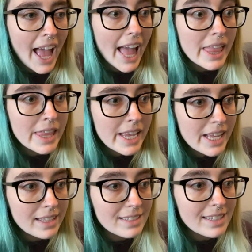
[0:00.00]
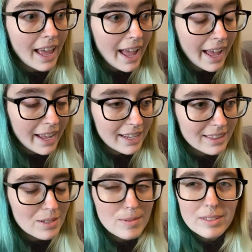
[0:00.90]
and then today,
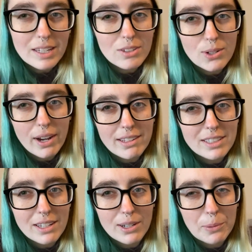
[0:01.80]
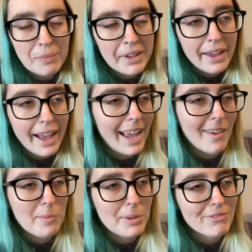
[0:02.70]
this was like two days ago, I
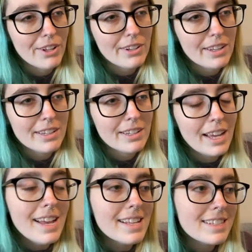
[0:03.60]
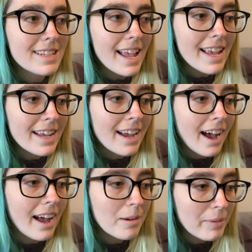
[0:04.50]
haven't been vlogging today
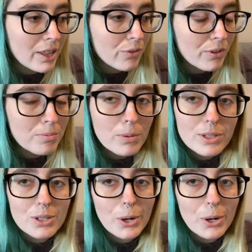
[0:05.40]
my thrift books